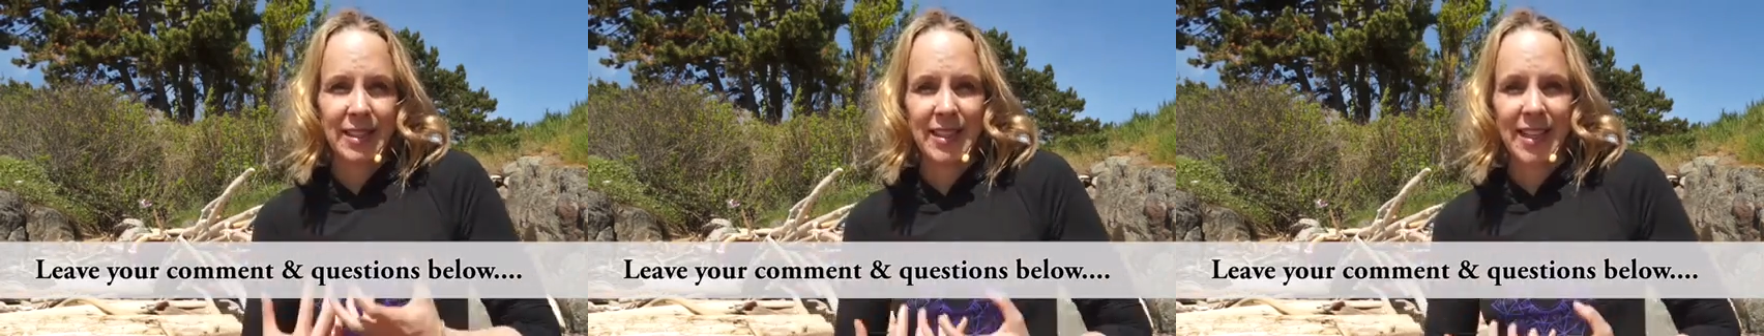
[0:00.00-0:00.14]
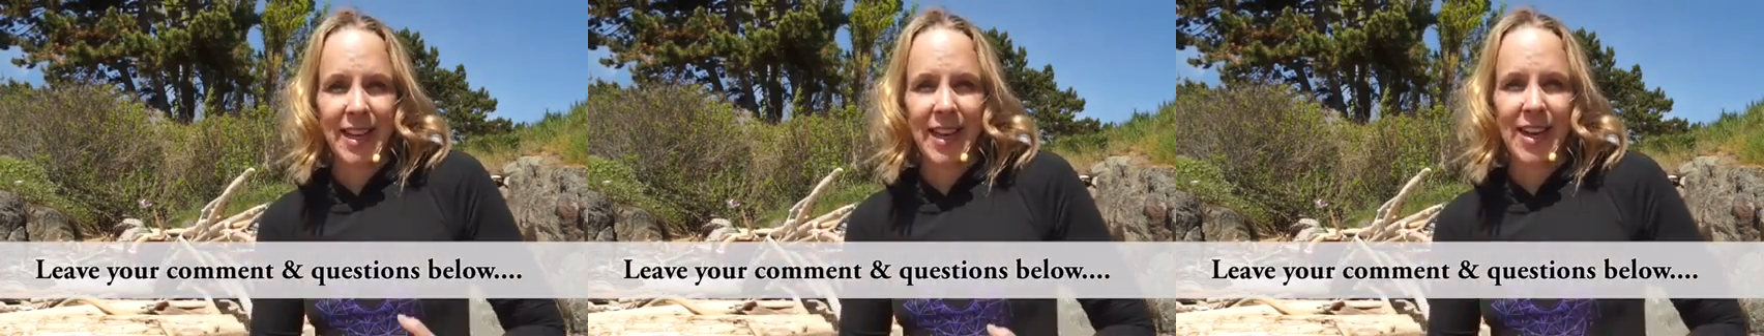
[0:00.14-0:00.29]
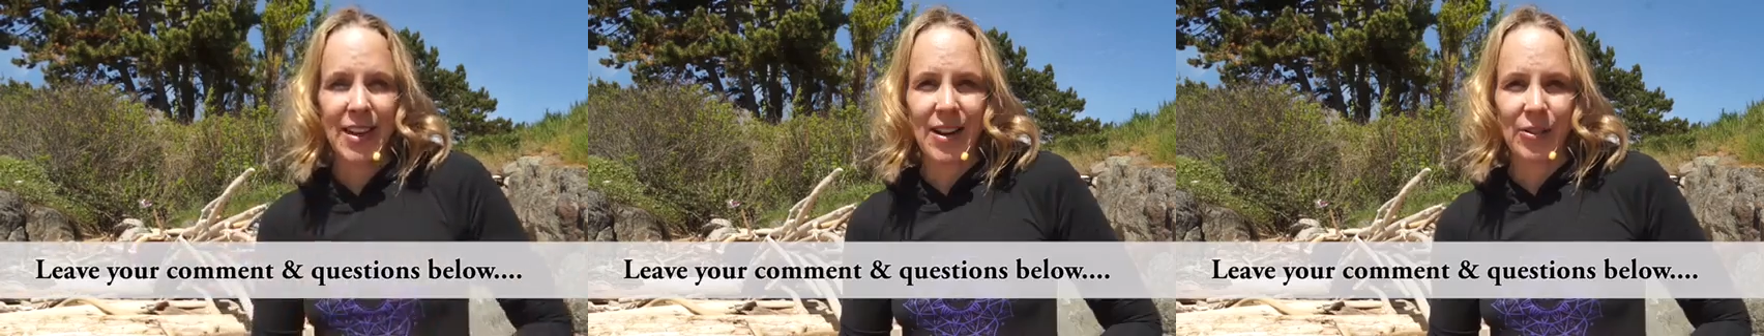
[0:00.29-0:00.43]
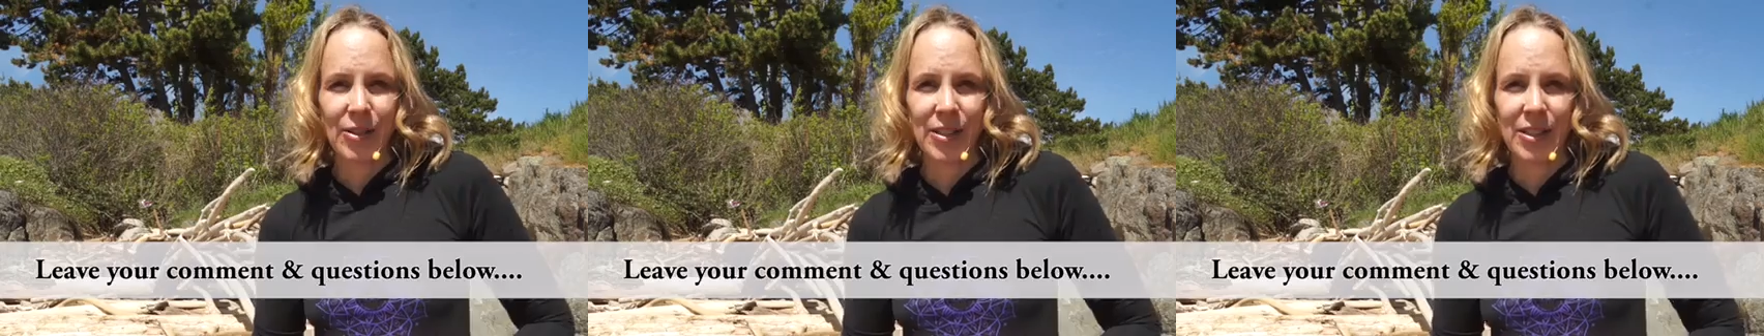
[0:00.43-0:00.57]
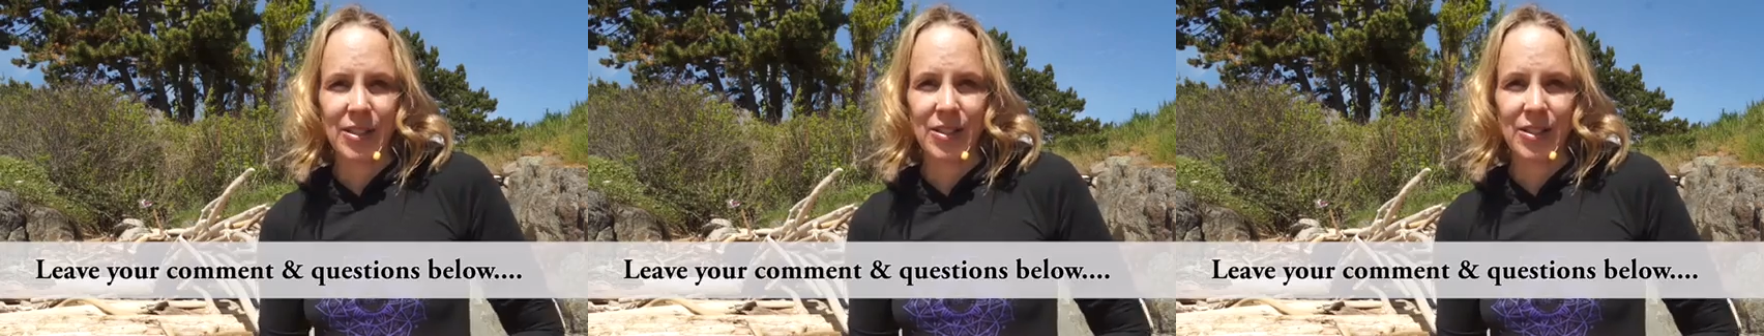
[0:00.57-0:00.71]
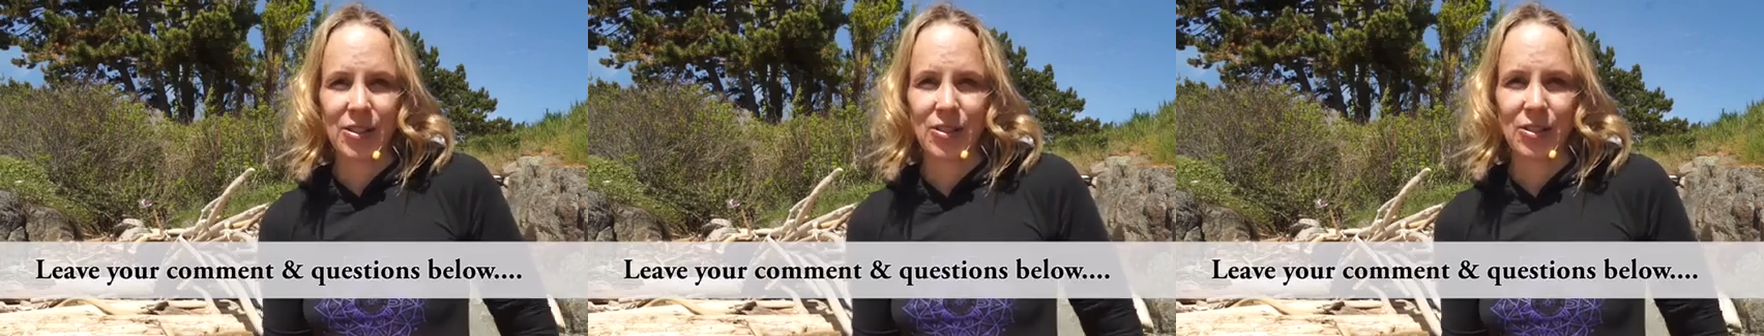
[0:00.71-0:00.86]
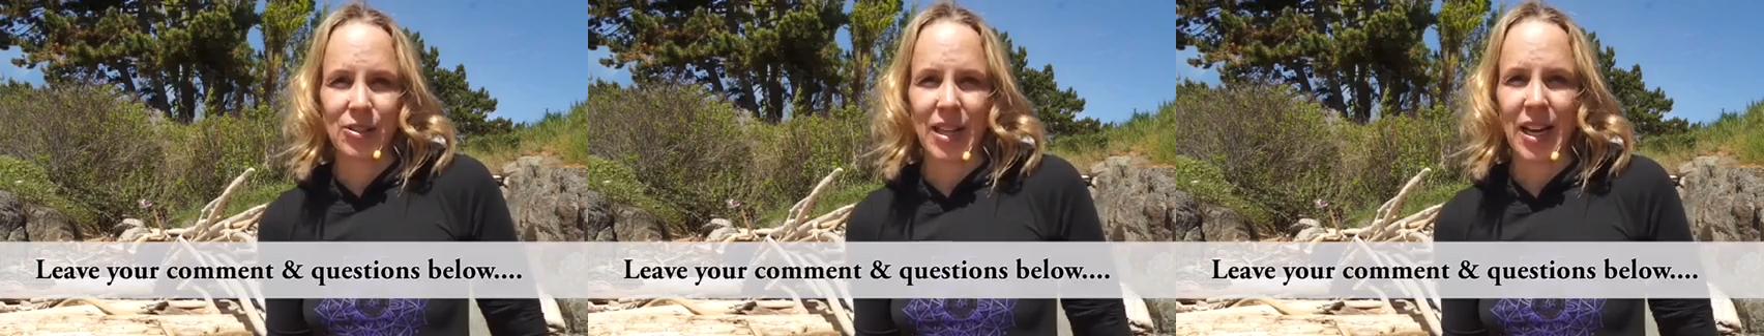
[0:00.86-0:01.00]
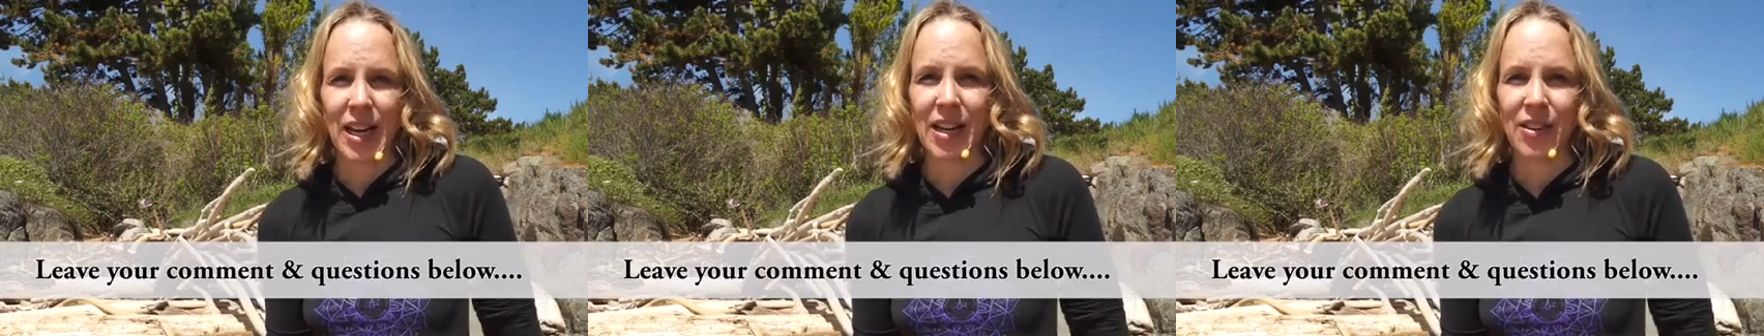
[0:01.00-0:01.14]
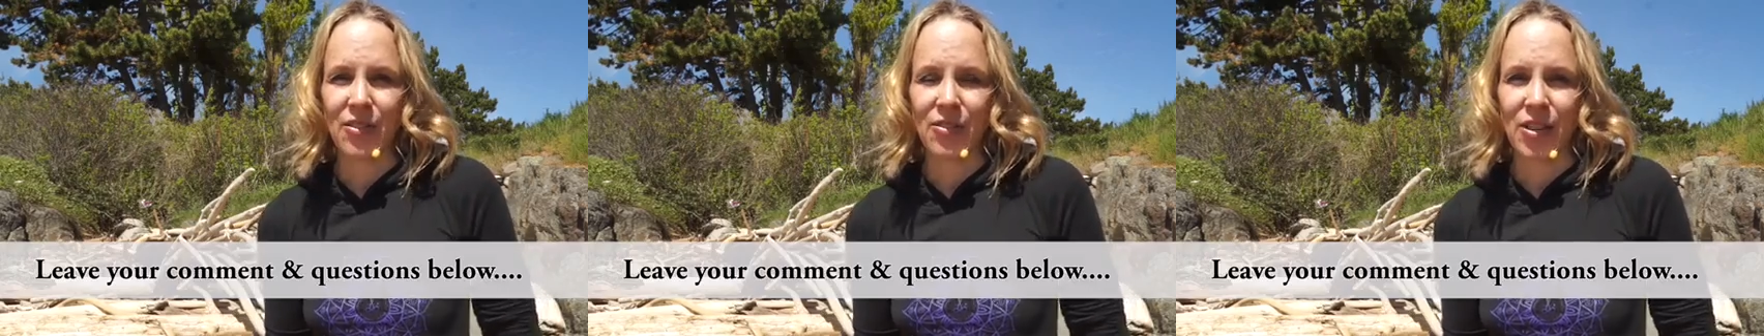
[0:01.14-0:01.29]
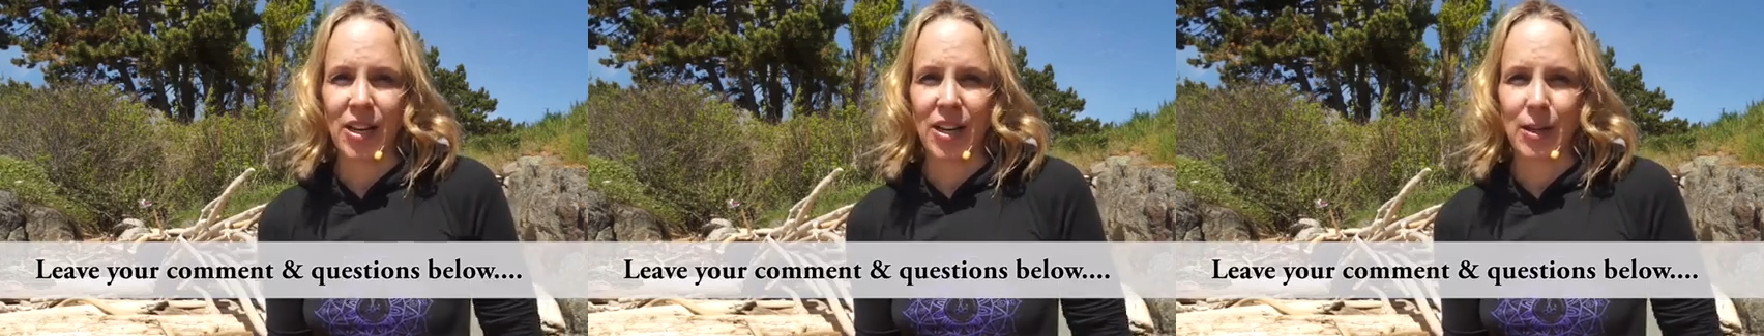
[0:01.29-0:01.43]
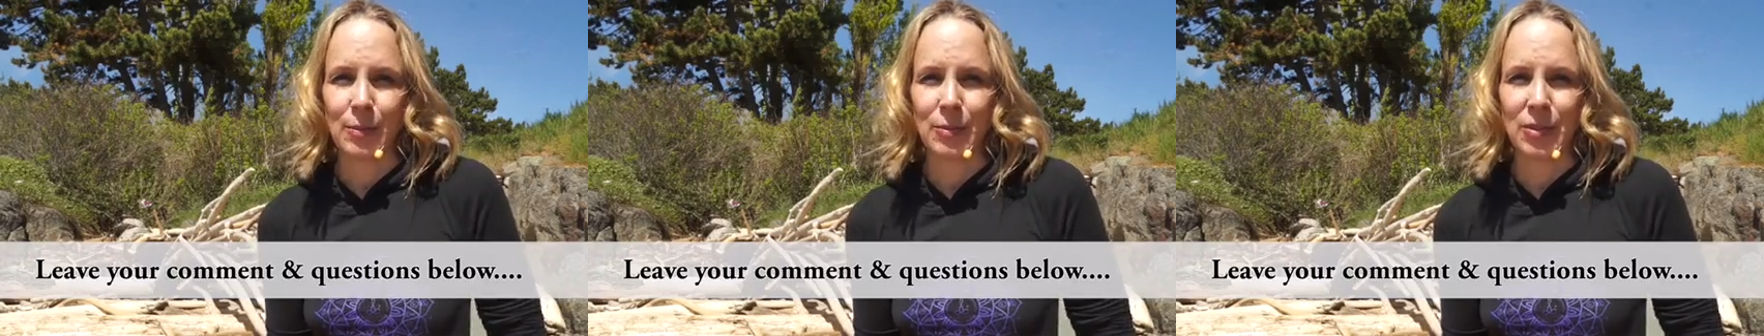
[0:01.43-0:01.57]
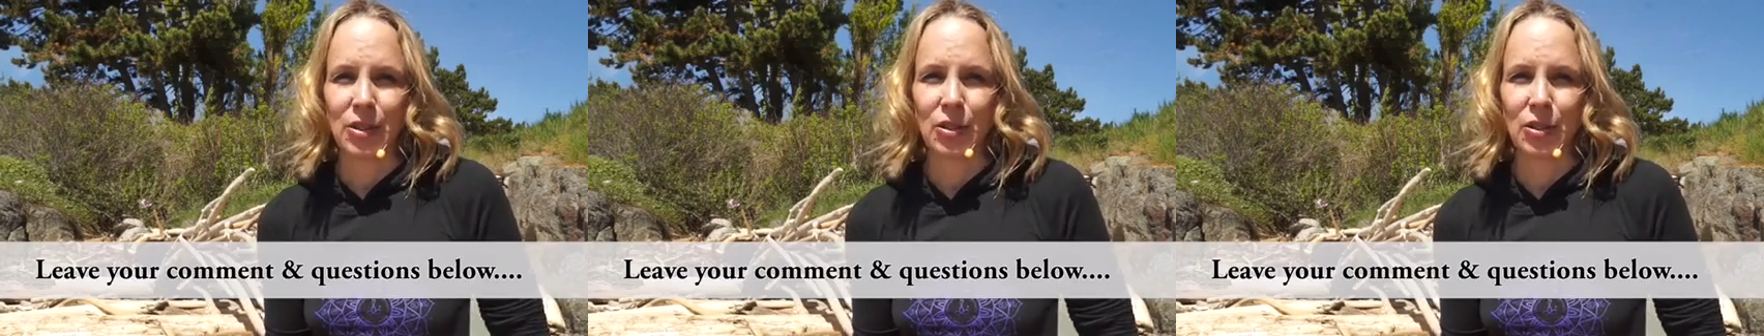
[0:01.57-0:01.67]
down into their diaphragm,